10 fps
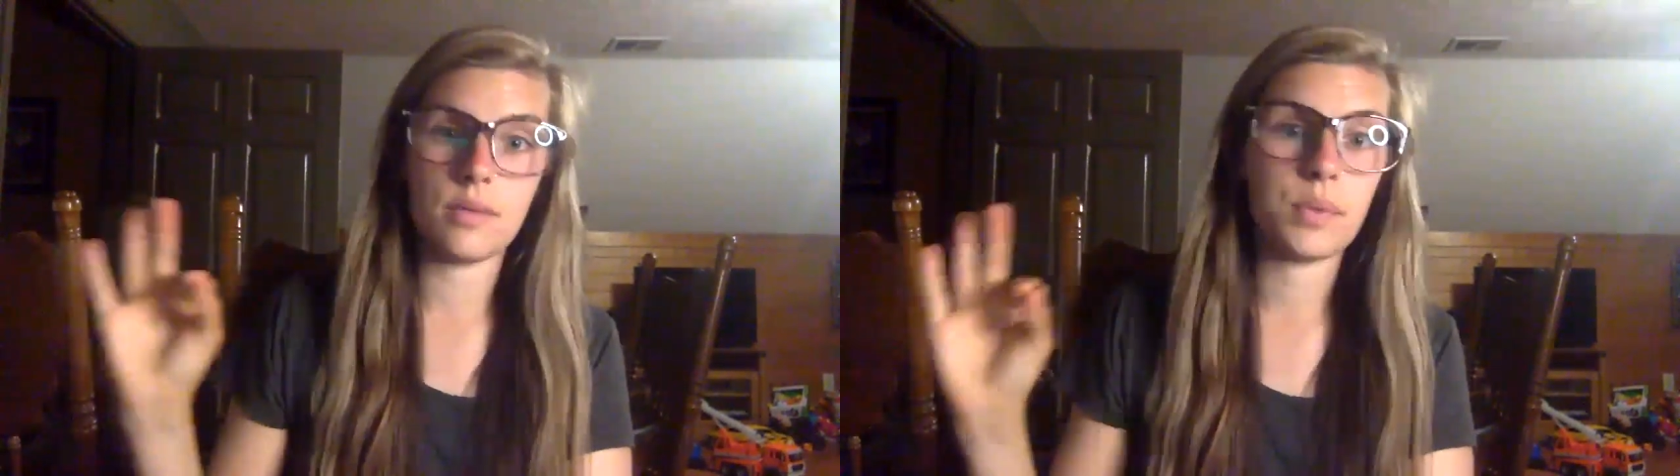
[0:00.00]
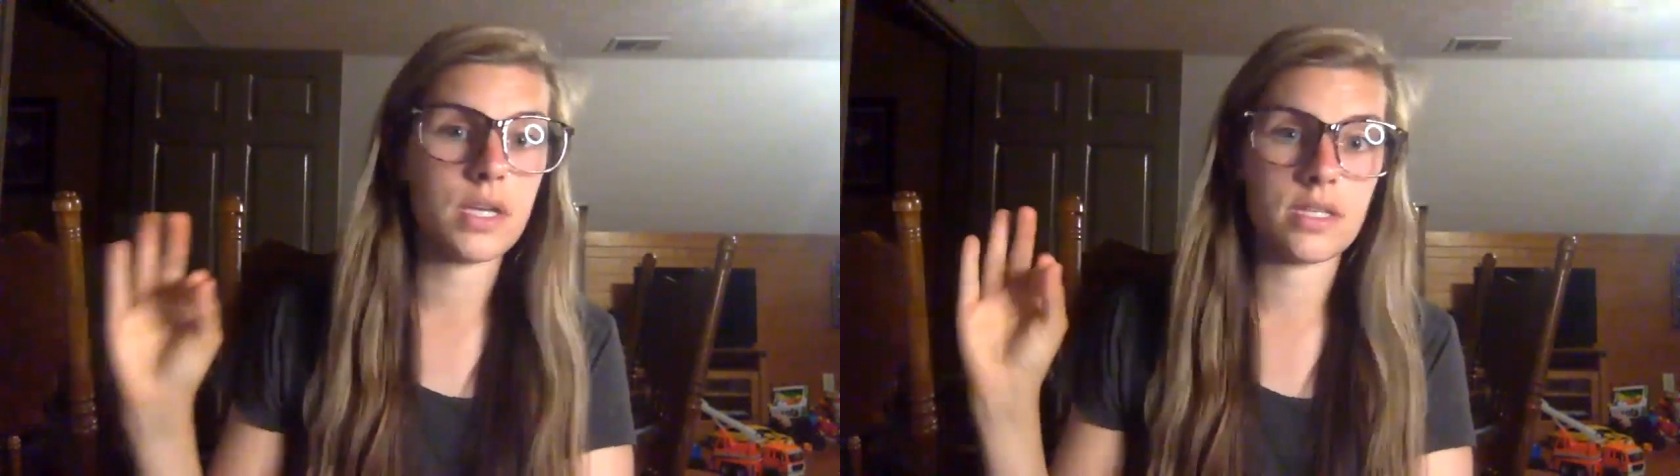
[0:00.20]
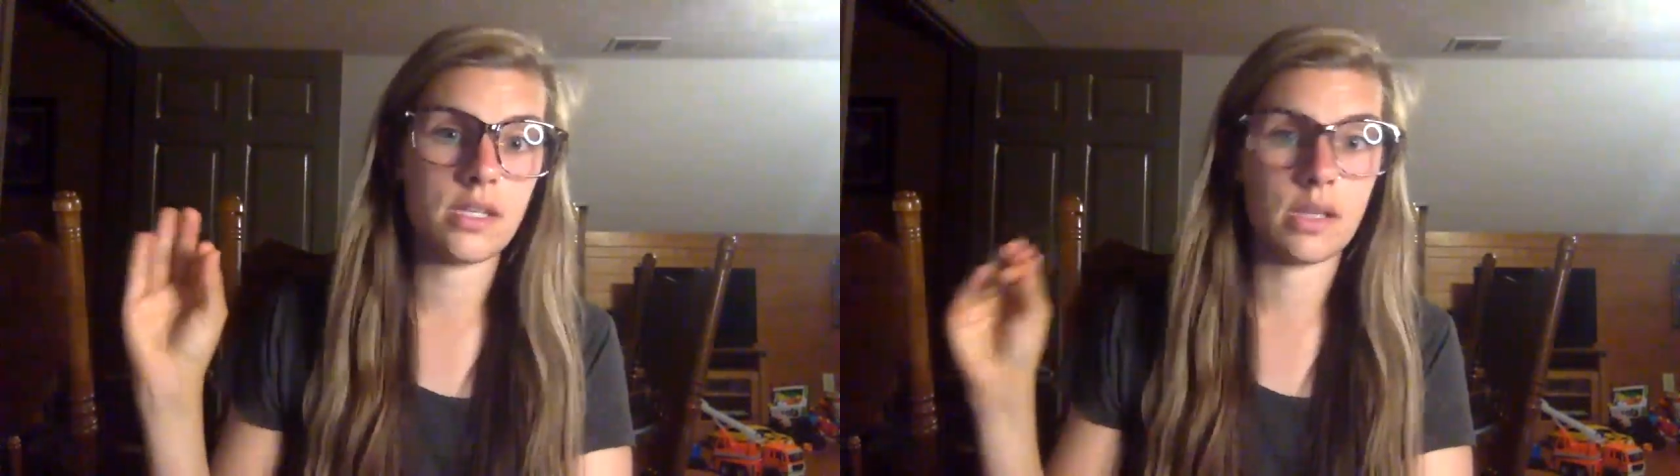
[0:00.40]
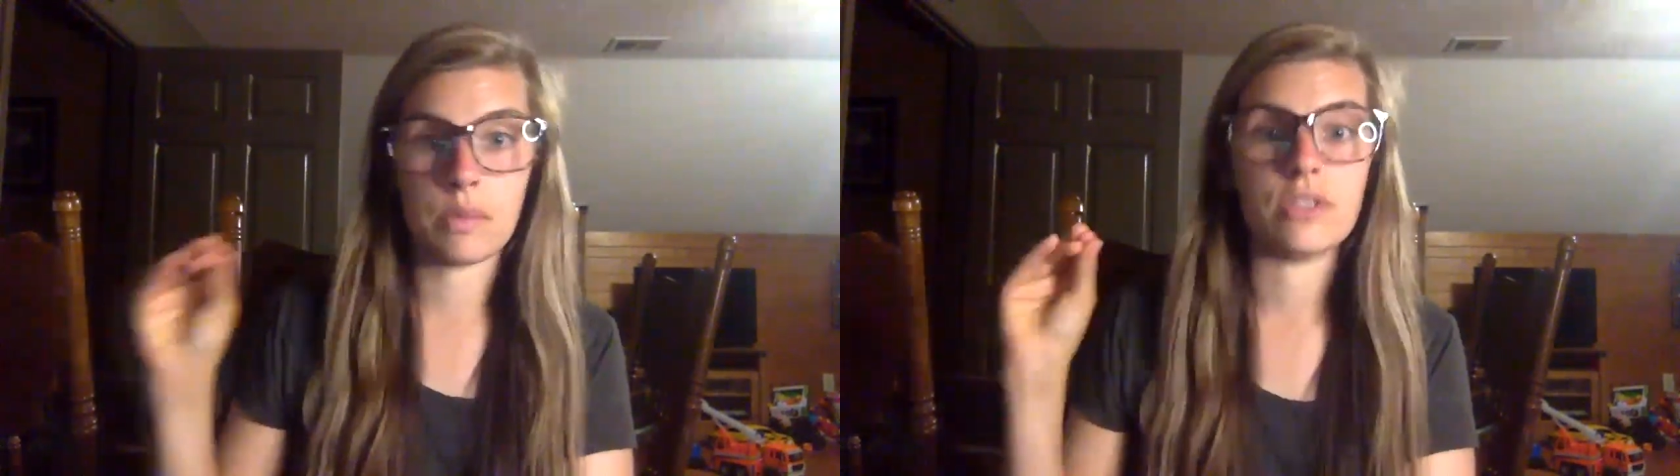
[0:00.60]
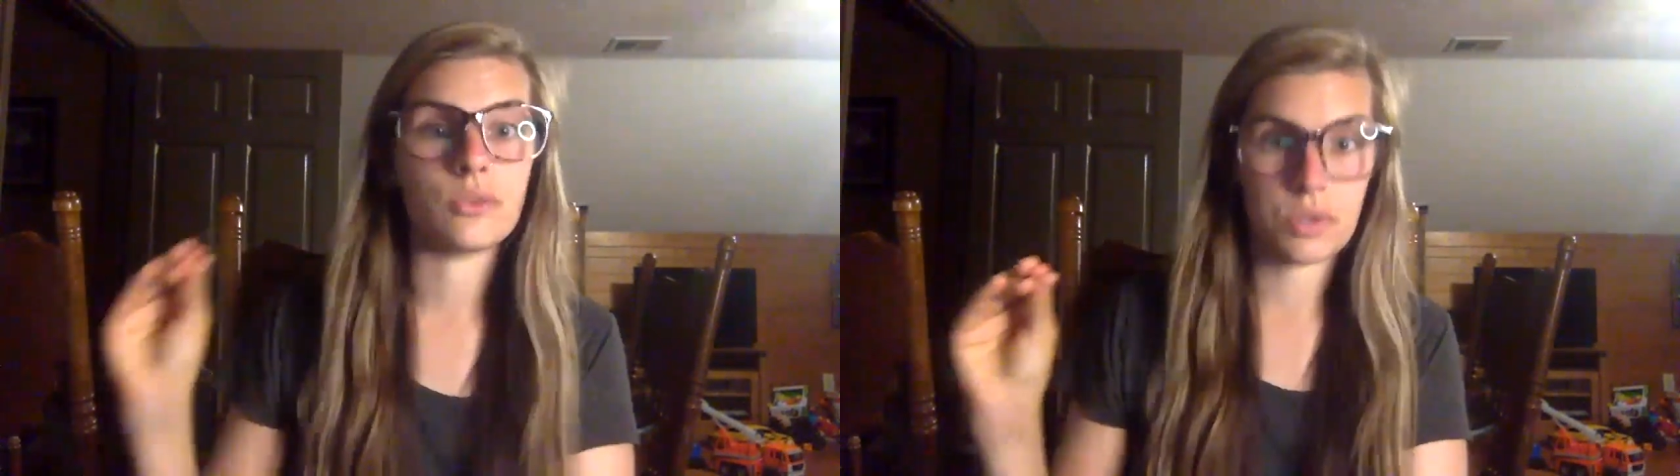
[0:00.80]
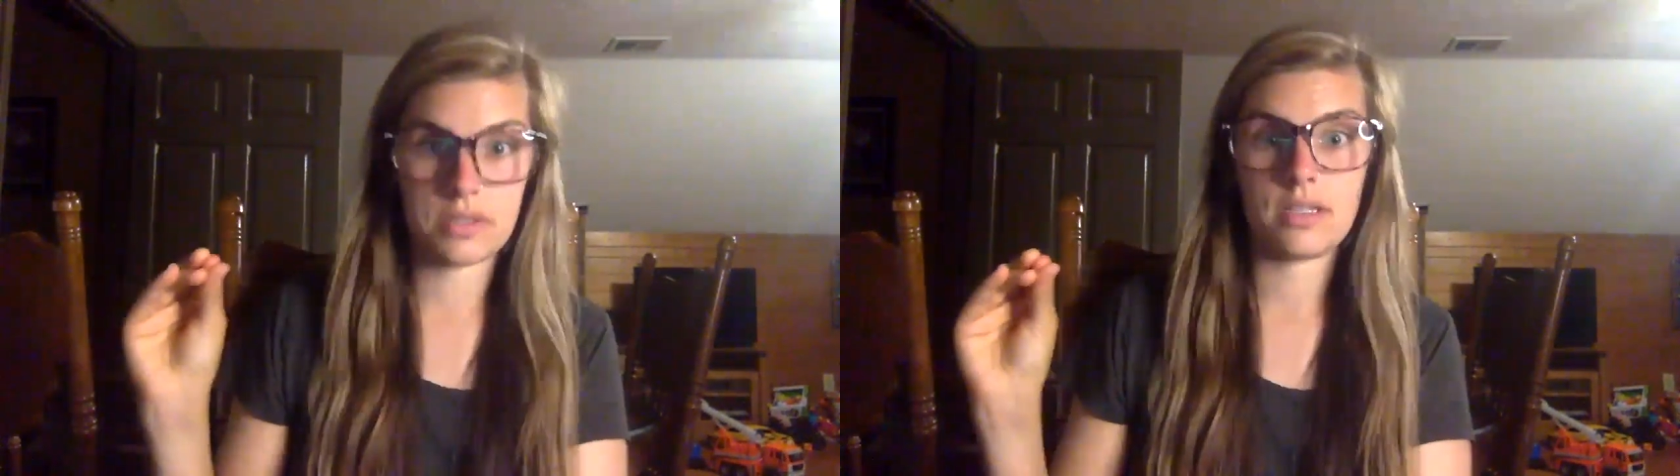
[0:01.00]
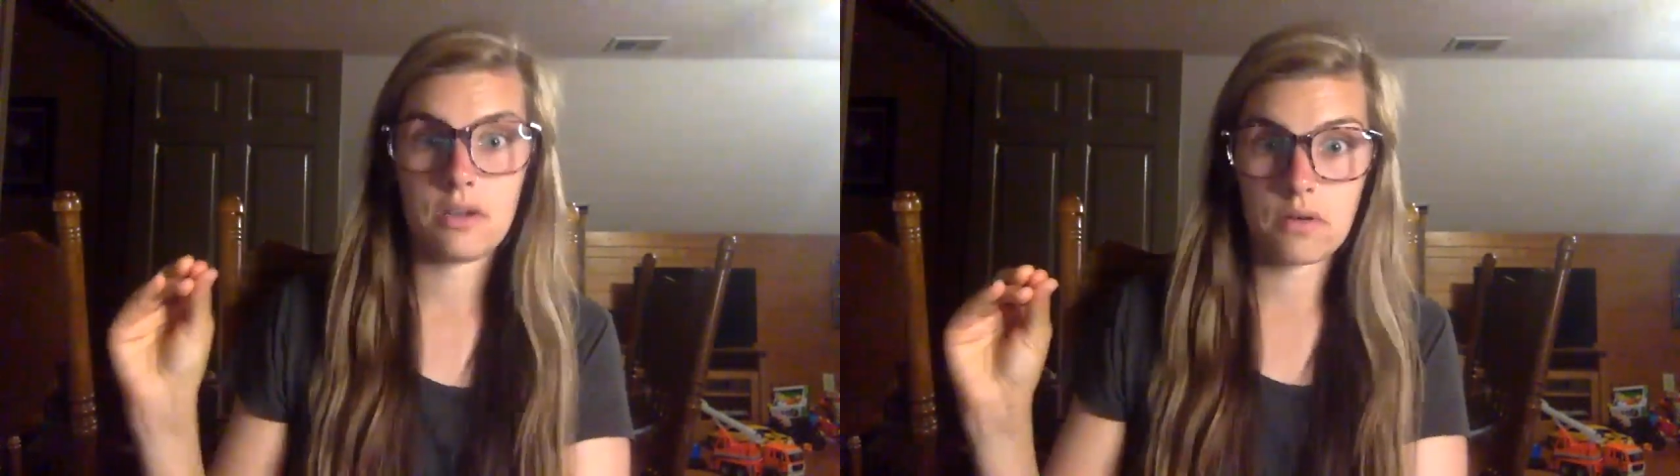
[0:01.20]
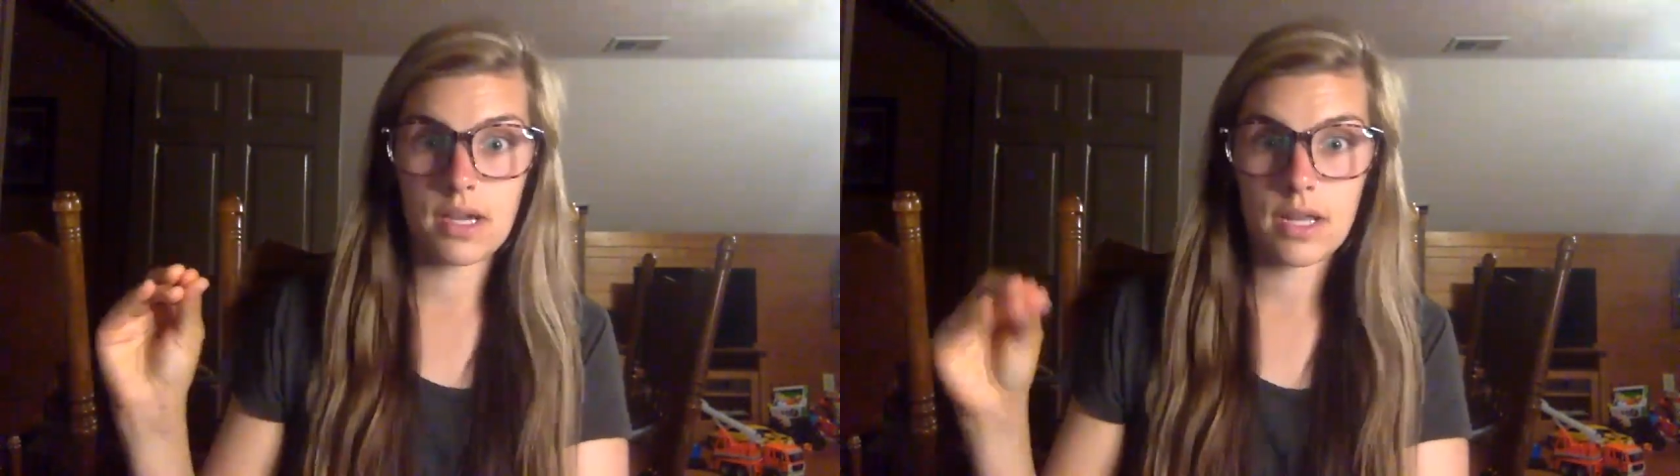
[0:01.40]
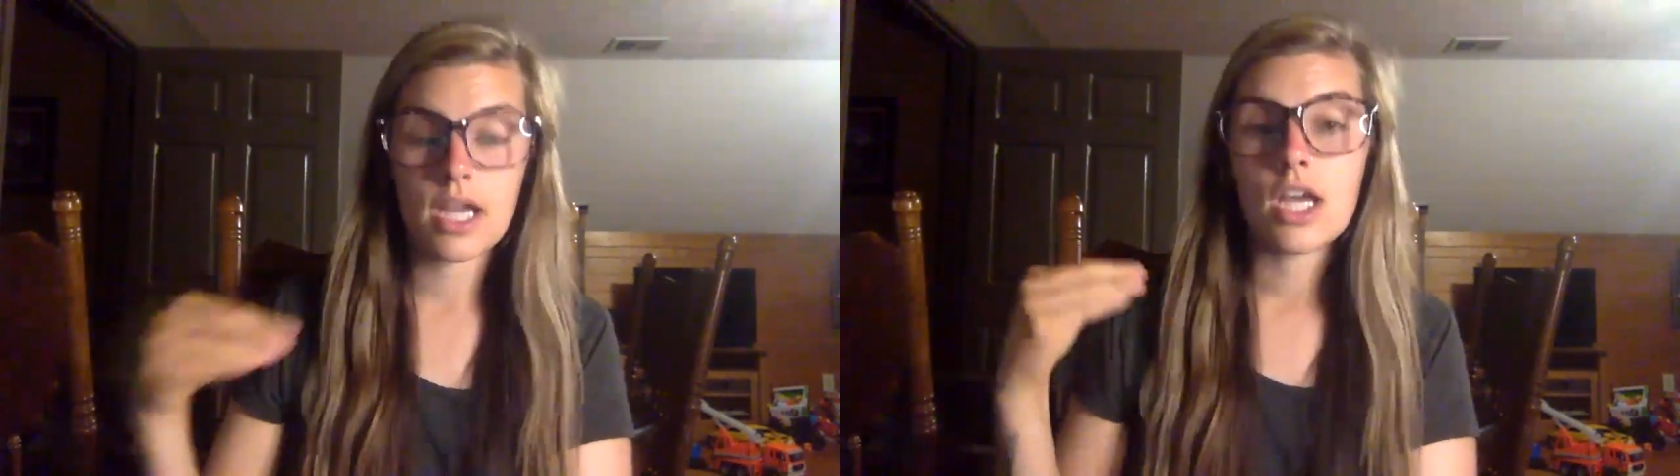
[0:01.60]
peasy lemon squeezy, okay?